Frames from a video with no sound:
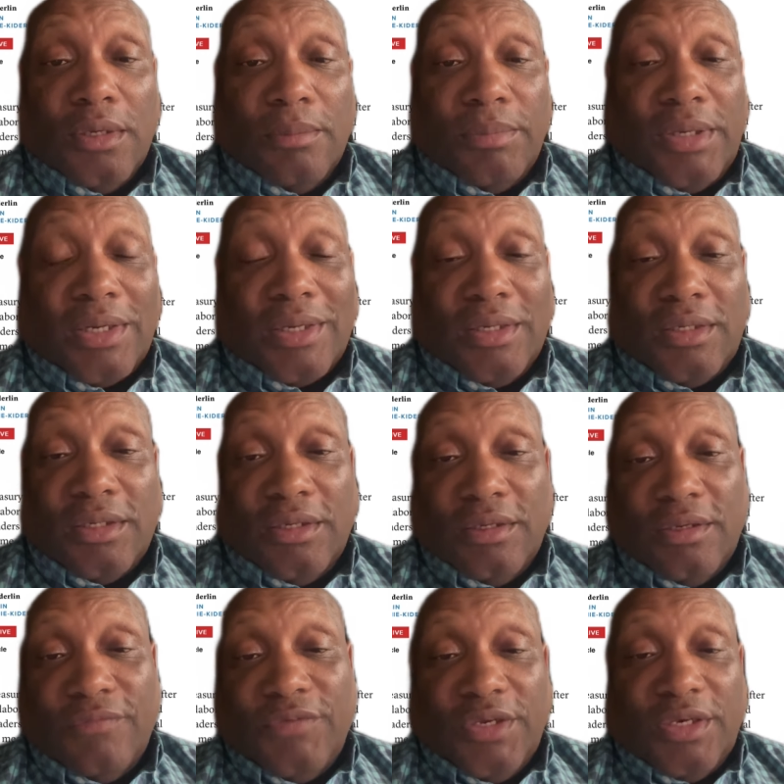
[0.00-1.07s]
But like I tell
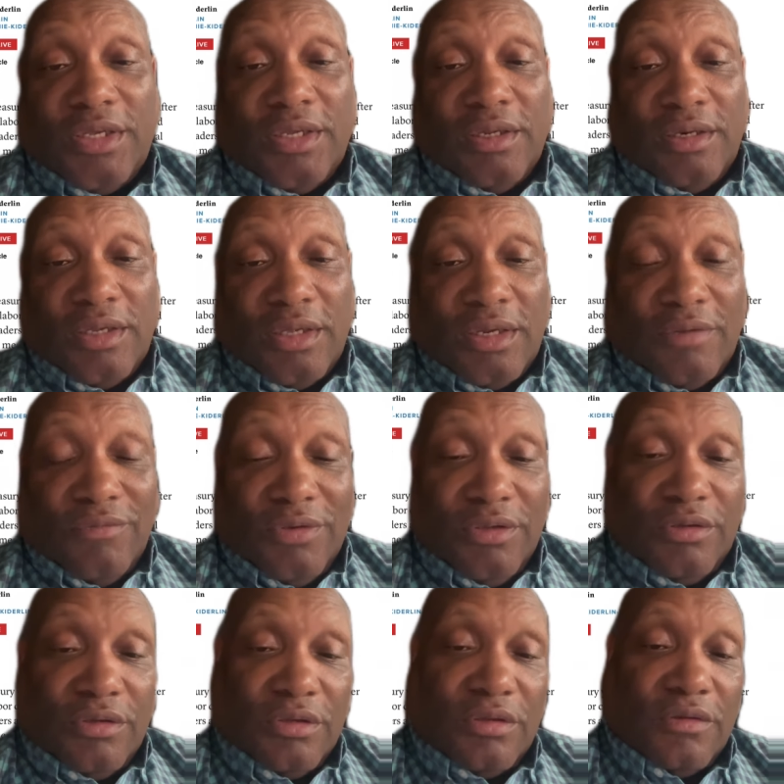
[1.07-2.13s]
you every day, the data they
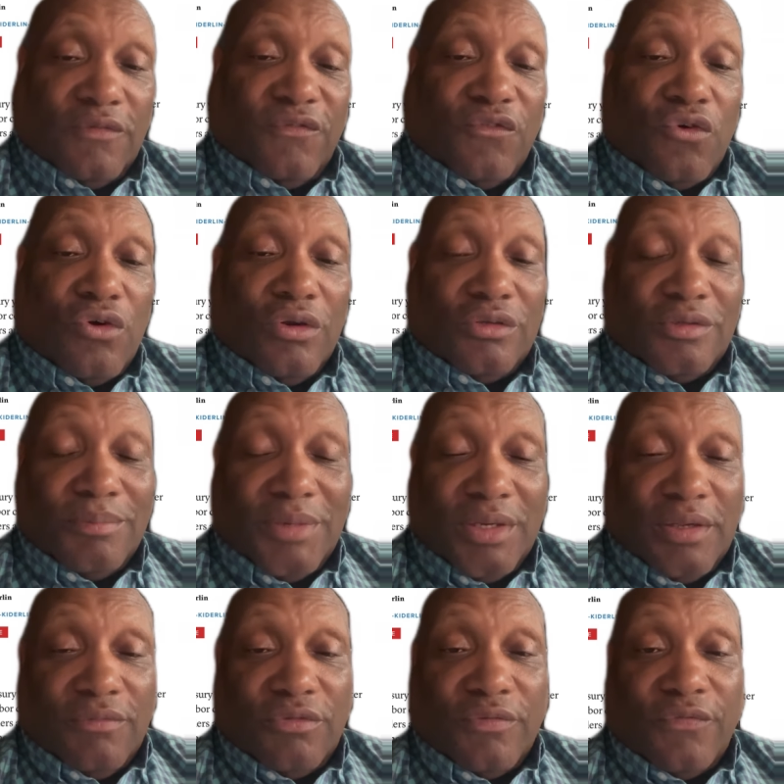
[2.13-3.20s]
release us is false. I'm going to
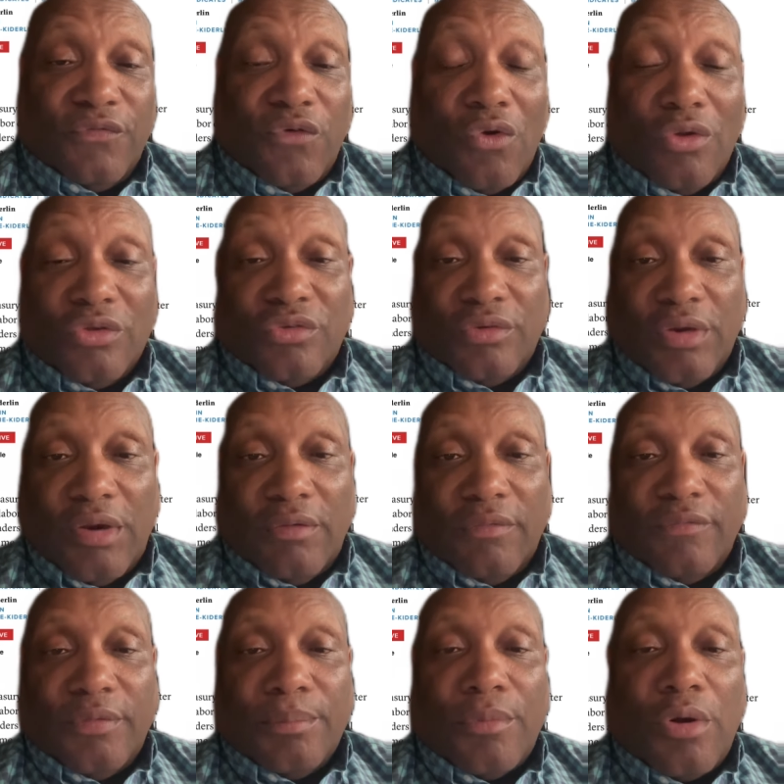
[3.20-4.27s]
give us a false narrative
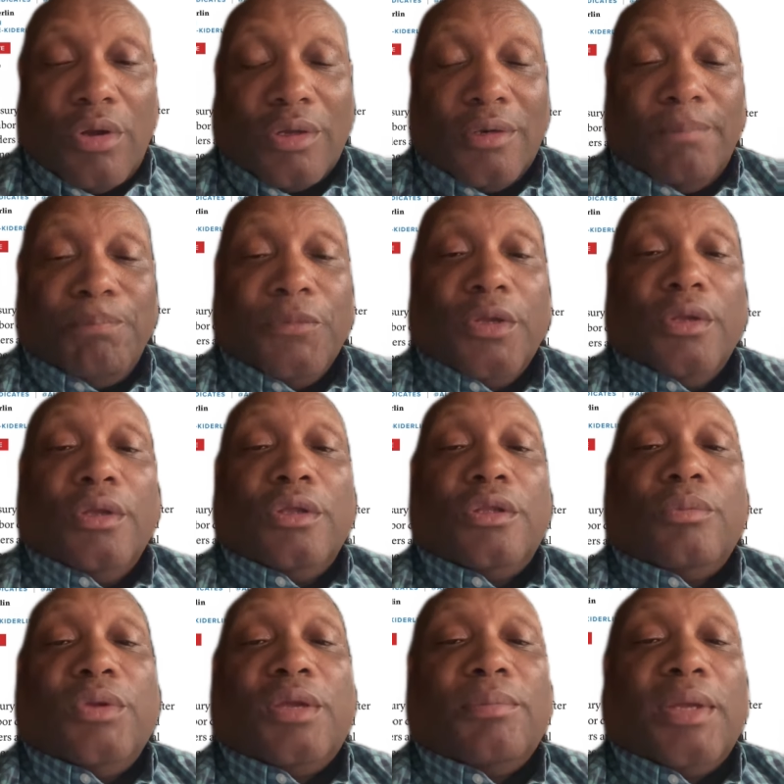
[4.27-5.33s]
of the market
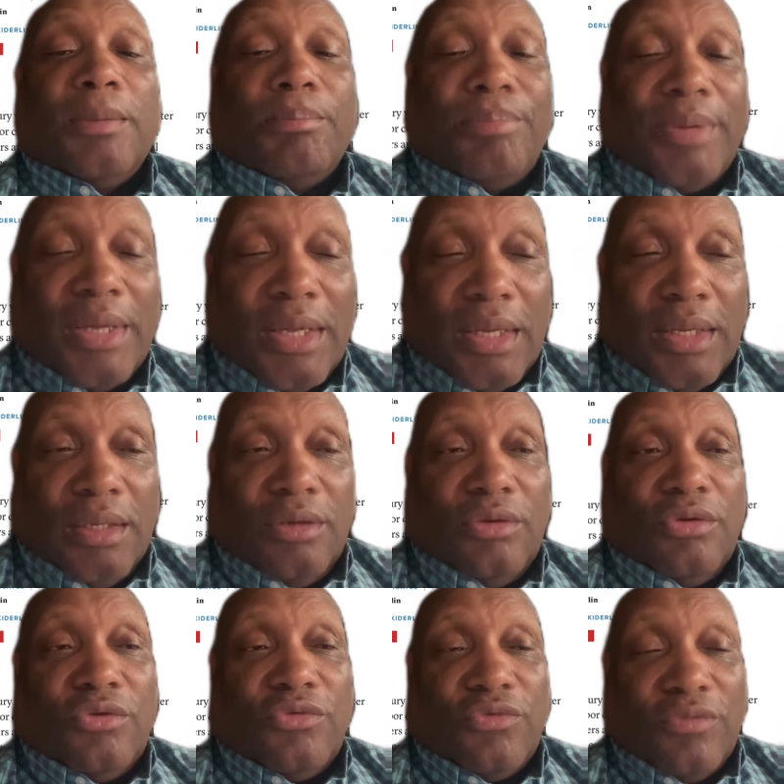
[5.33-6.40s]
so we can make bad
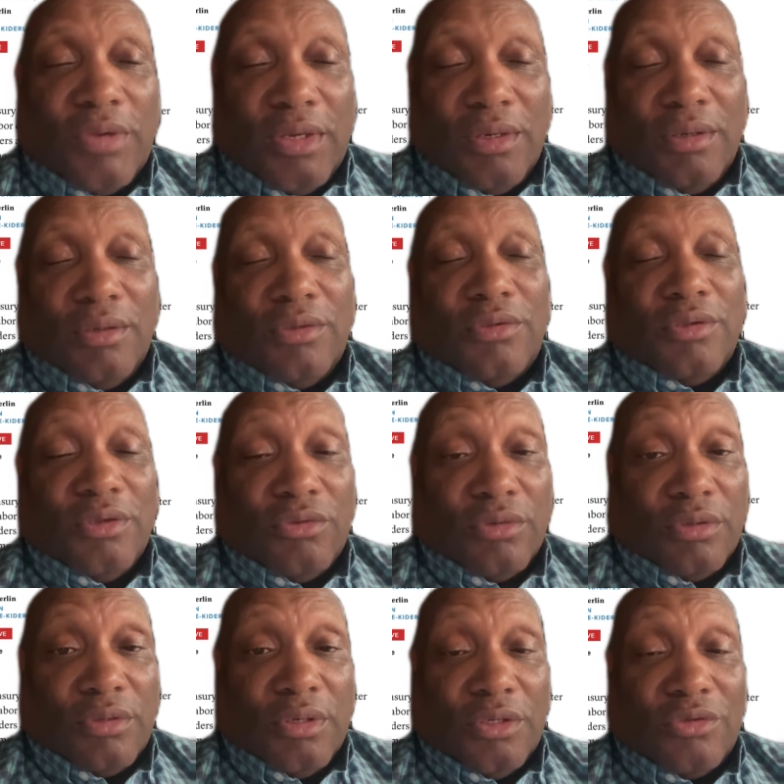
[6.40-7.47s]
trading
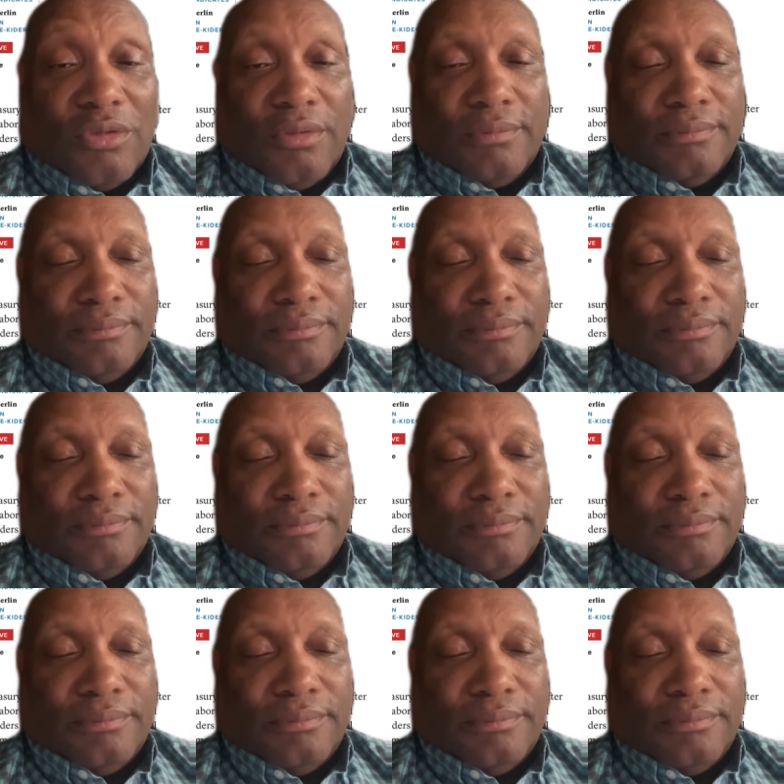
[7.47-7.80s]
decisions. Listen,